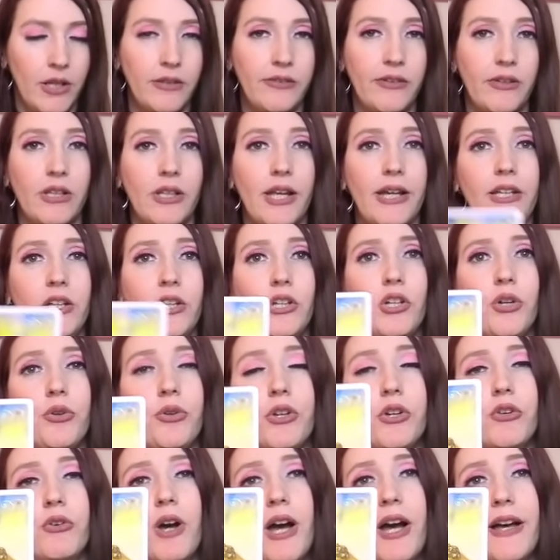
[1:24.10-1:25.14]
to let you know
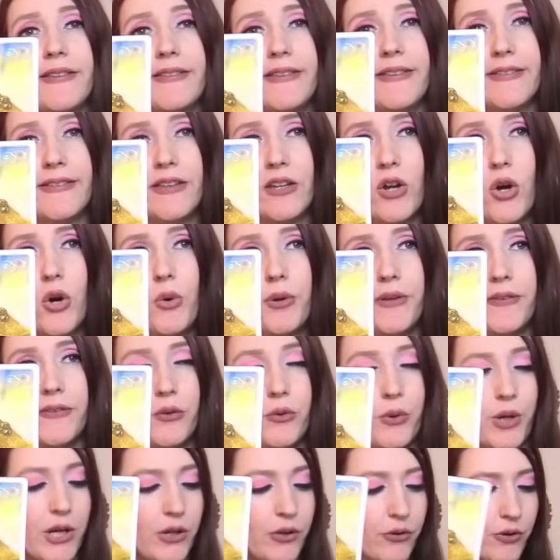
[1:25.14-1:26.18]
the grass isn't always
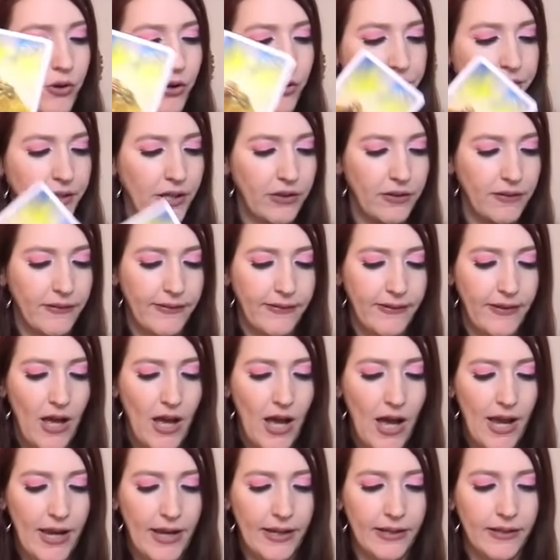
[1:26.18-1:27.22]
greener on the other
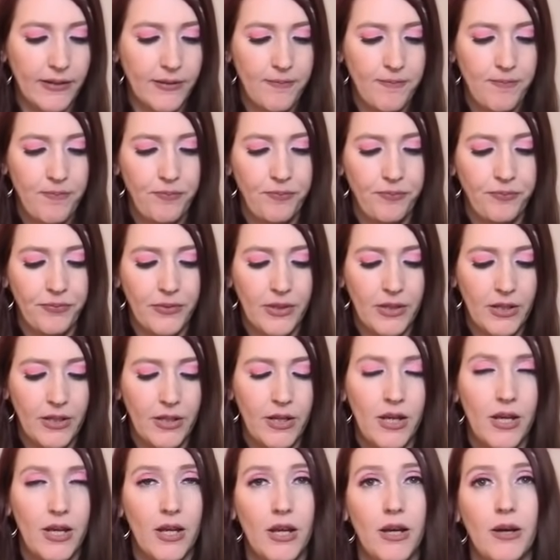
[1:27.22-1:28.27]
side
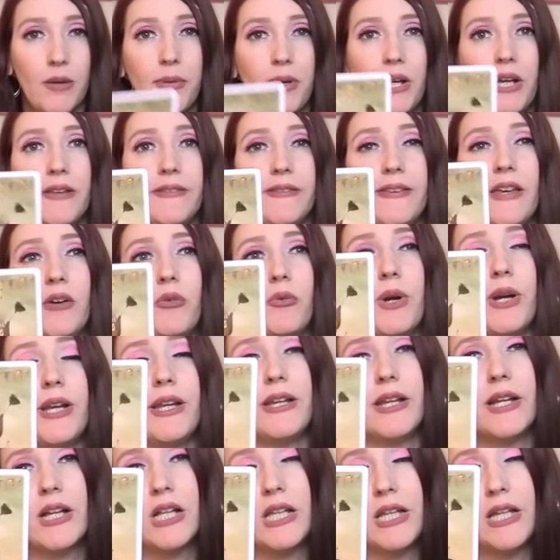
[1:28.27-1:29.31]
because they are ready
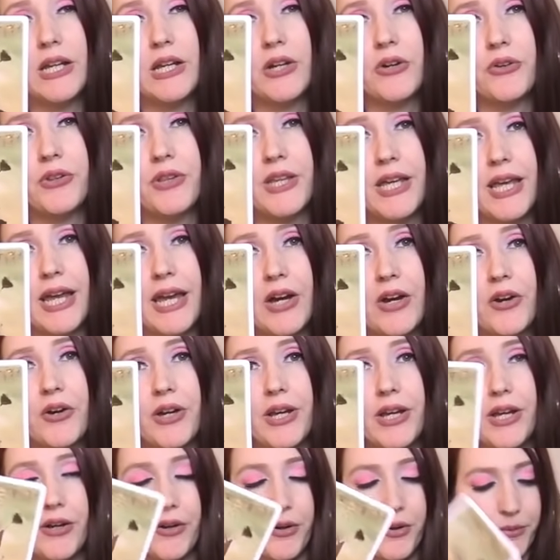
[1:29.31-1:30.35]
to clear the air
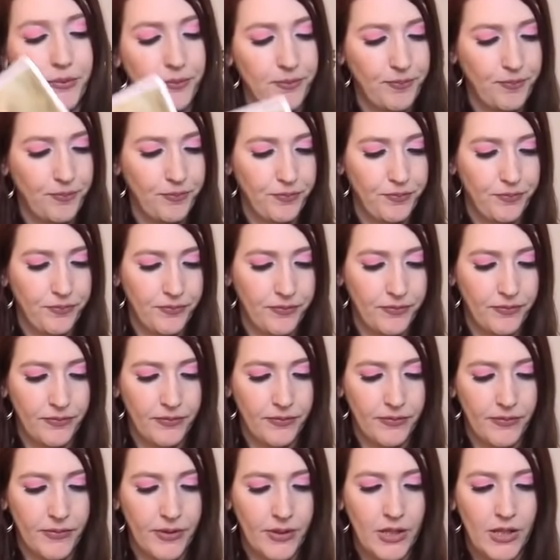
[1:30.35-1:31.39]
here.
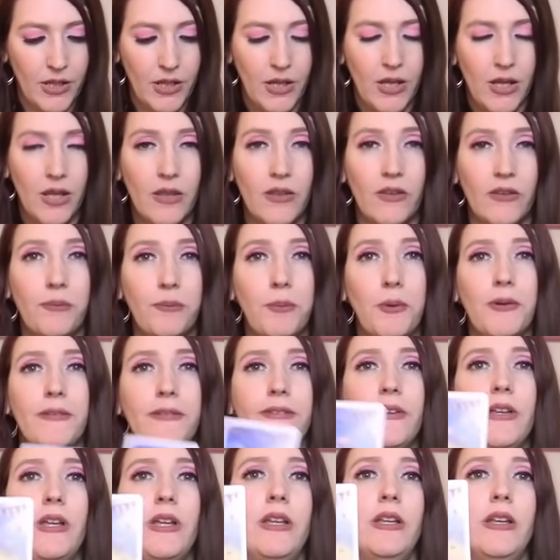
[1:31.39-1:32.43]
This
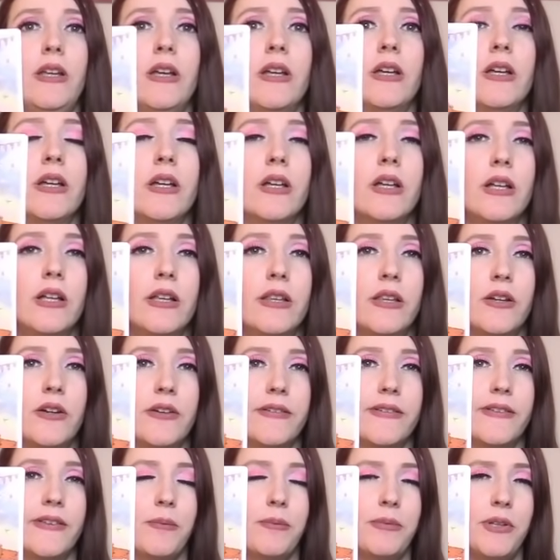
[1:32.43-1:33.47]
person,
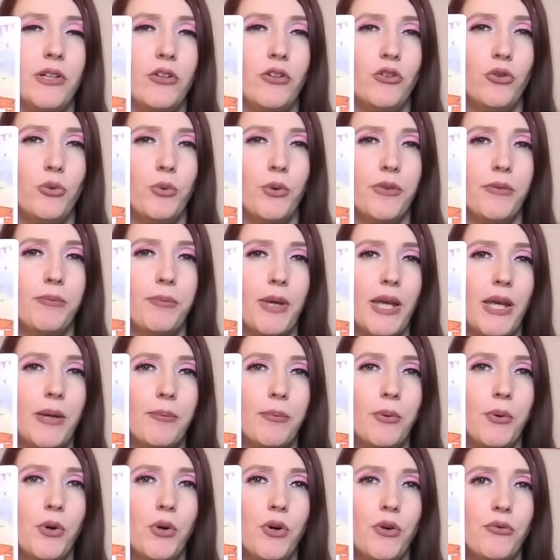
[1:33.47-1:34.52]
there's something to do with
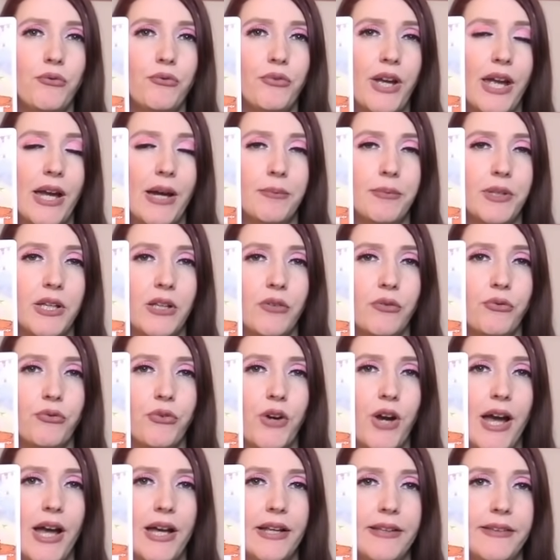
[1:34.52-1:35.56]
people, family,
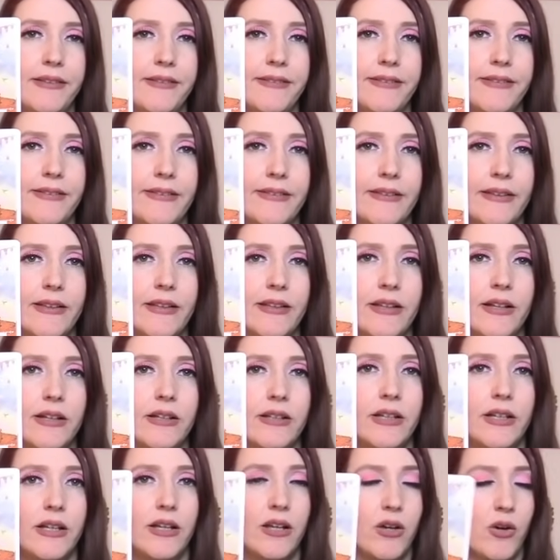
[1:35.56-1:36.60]
friends,
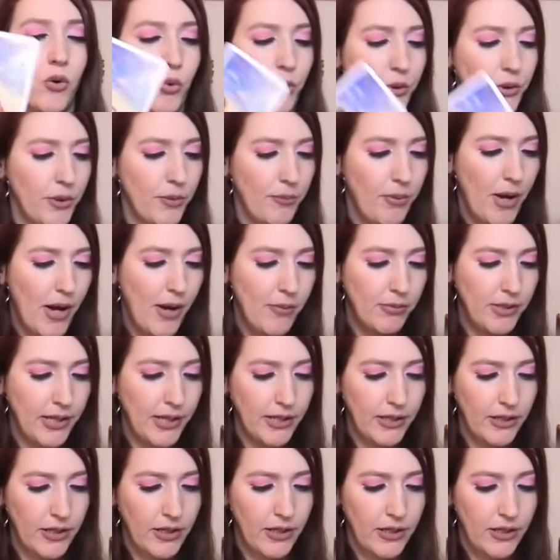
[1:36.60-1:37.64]
or the
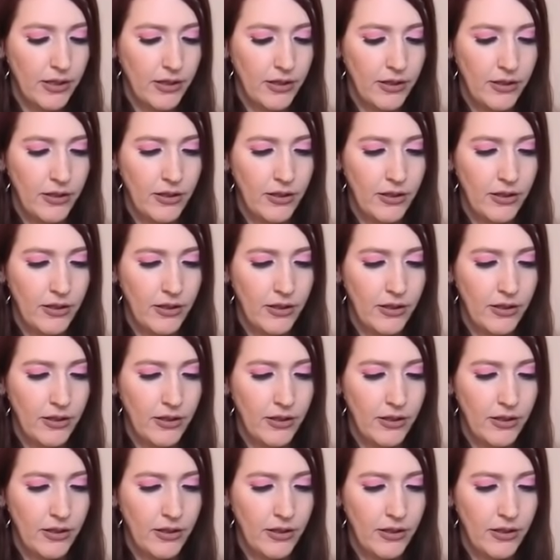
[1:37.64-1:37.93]
public